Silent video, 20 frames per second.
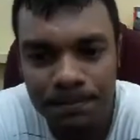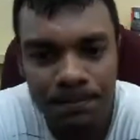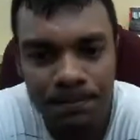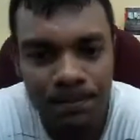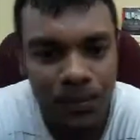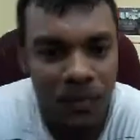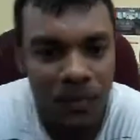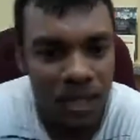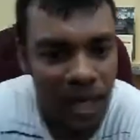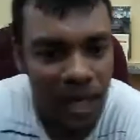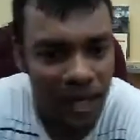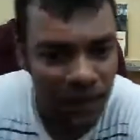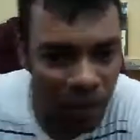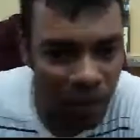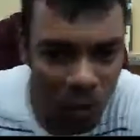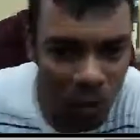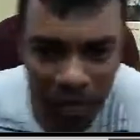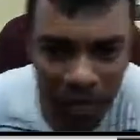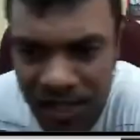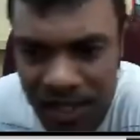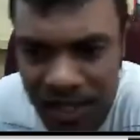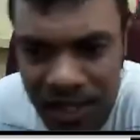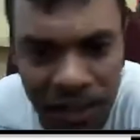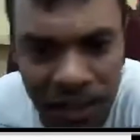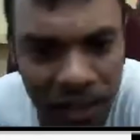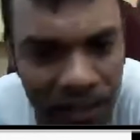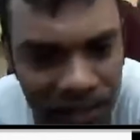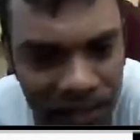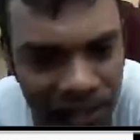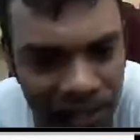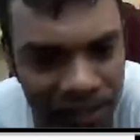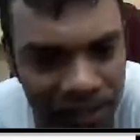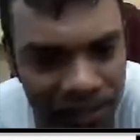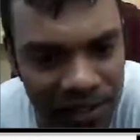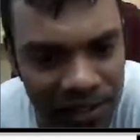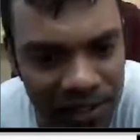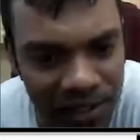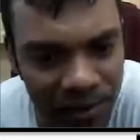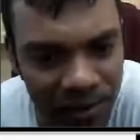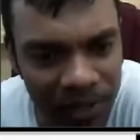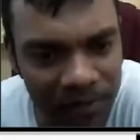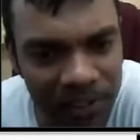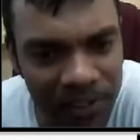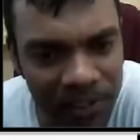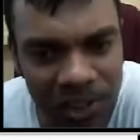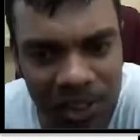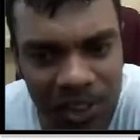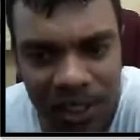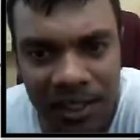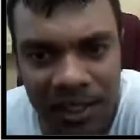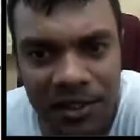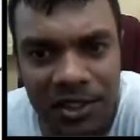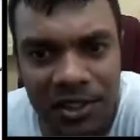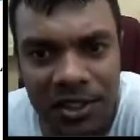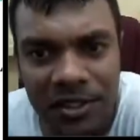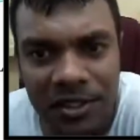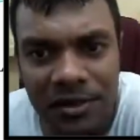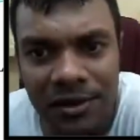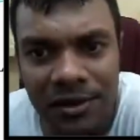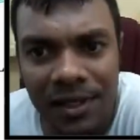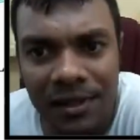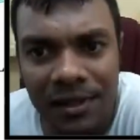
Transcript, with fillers: actually, so wish me well.